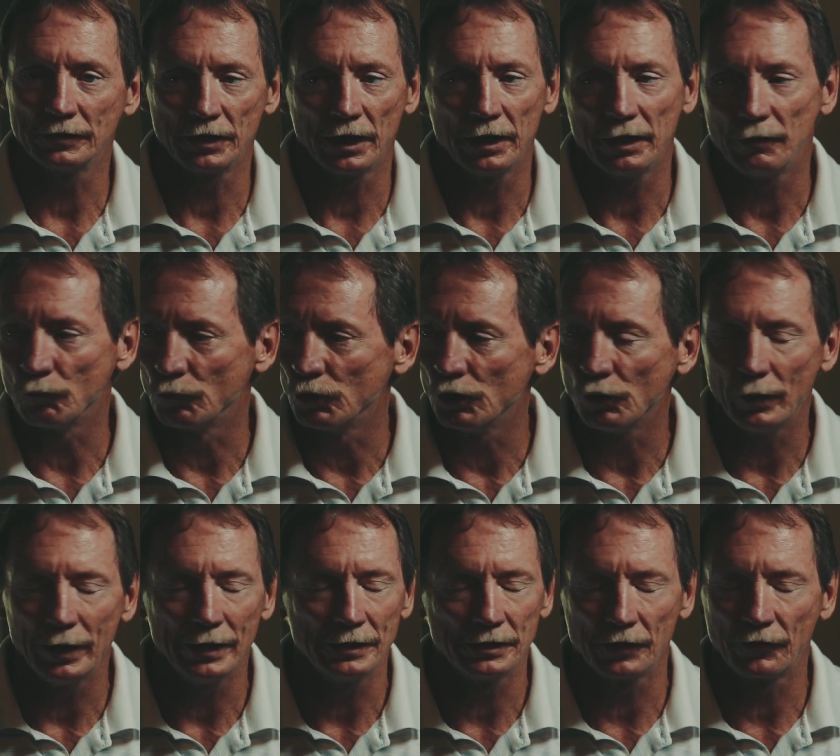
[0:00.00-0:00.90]
It's a
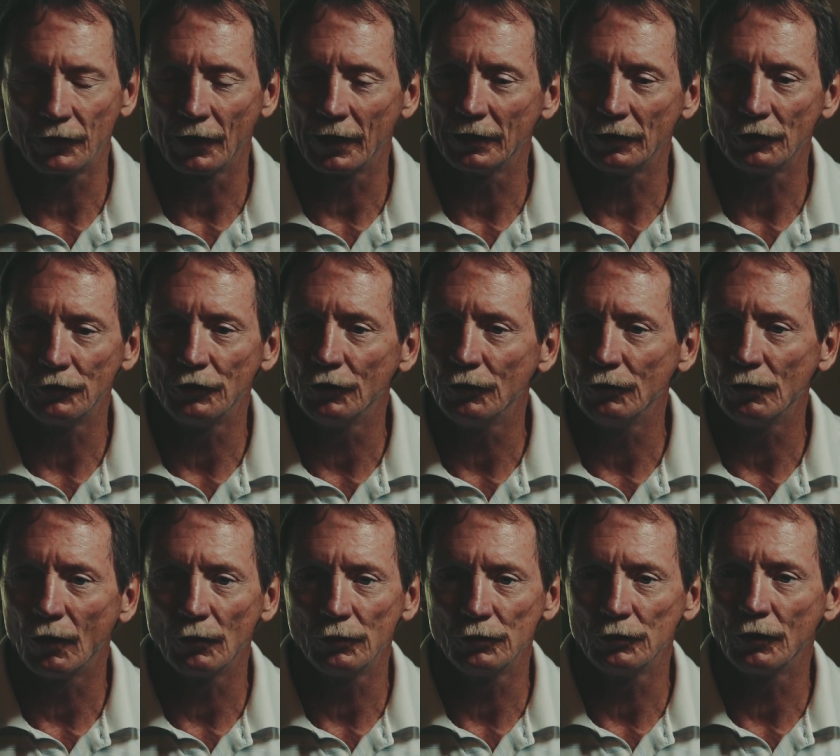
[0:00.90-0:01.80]
real easy thing to
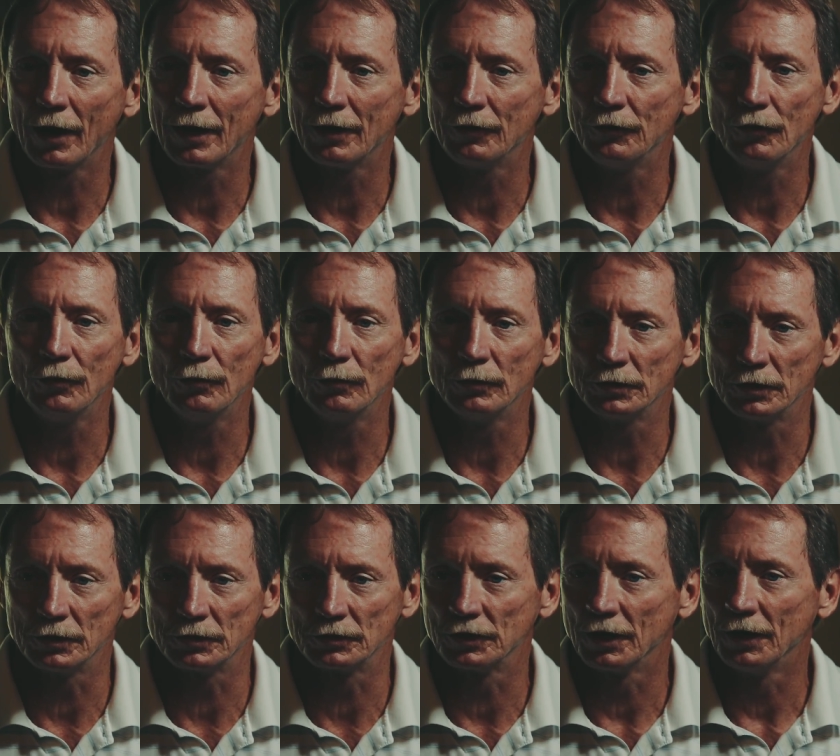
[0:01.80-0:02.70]
do. All you got to do is
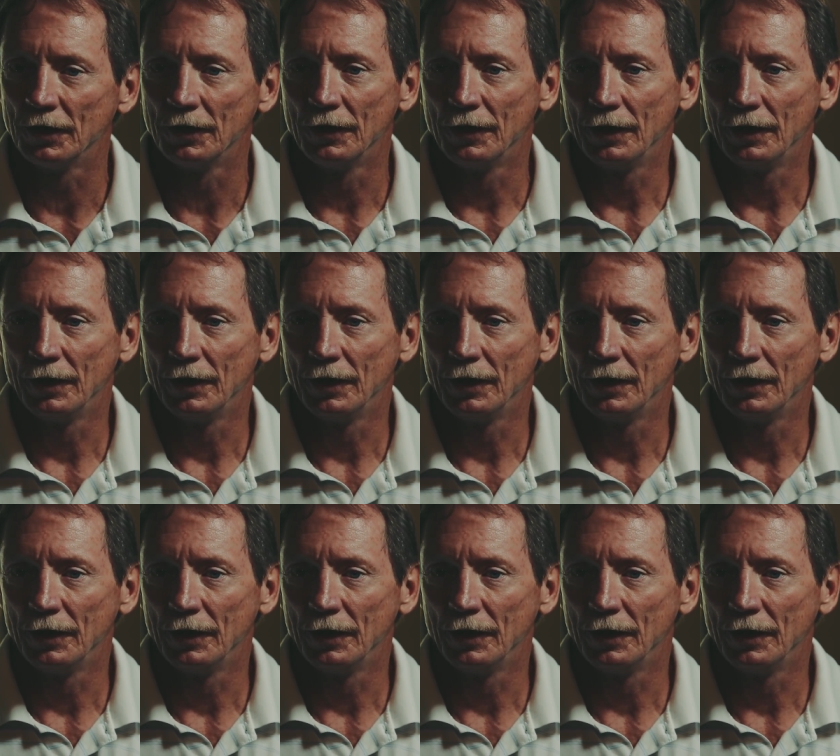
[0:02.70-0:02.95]
just